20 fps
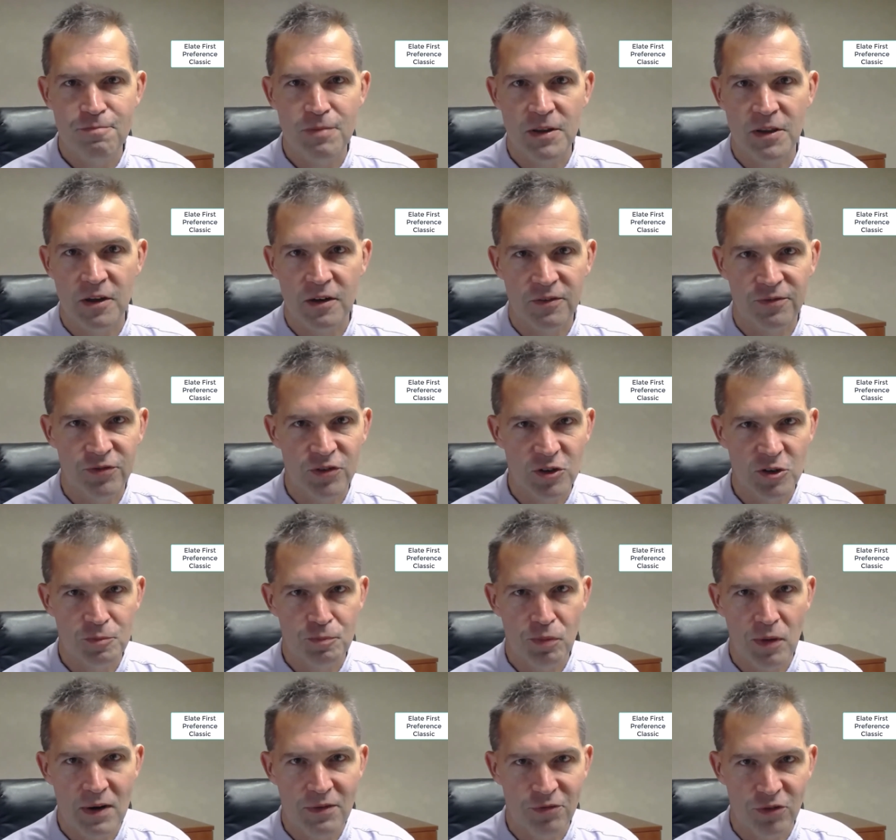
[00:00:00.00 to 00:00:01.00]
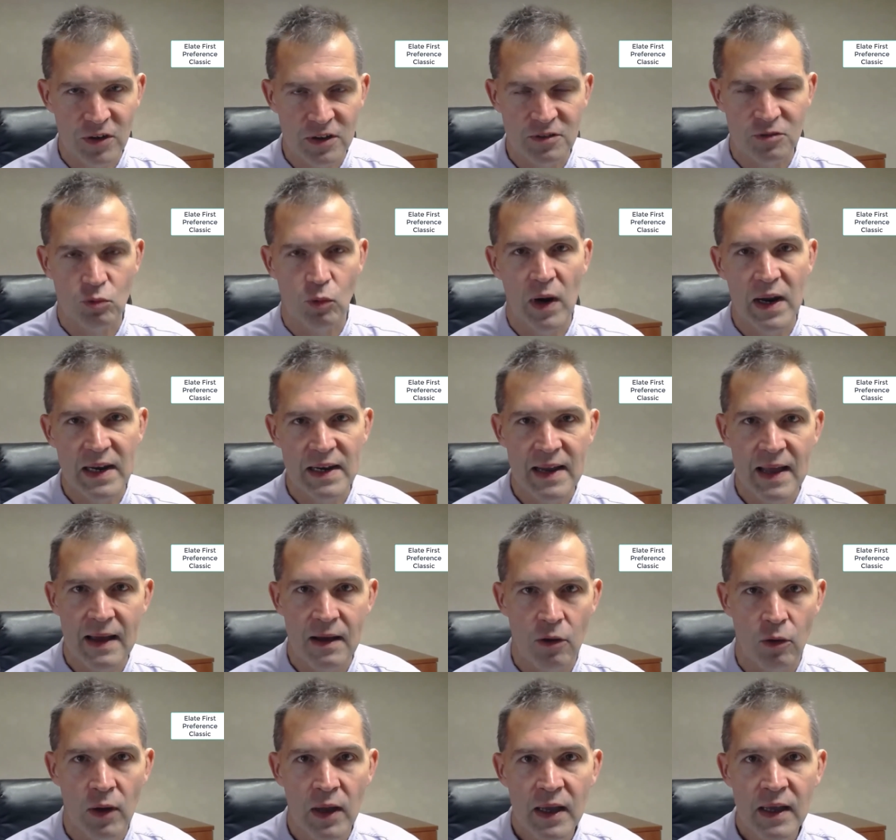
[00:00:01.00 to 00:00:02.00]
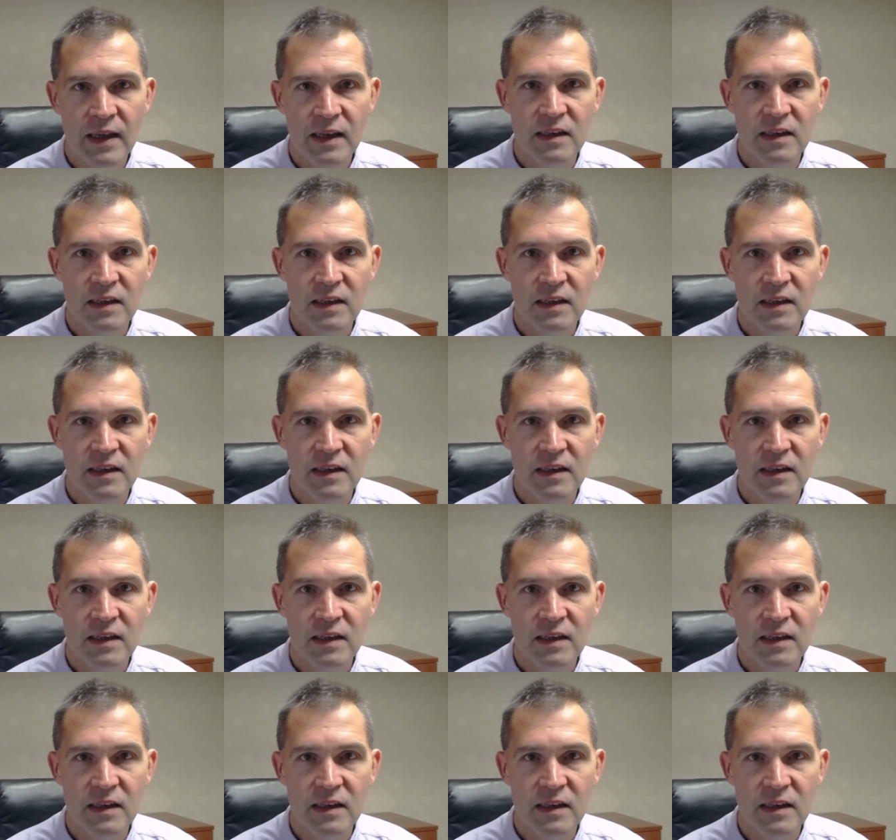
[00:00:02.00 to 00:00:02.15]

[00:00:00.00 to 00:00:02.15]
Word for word: but their first preference right now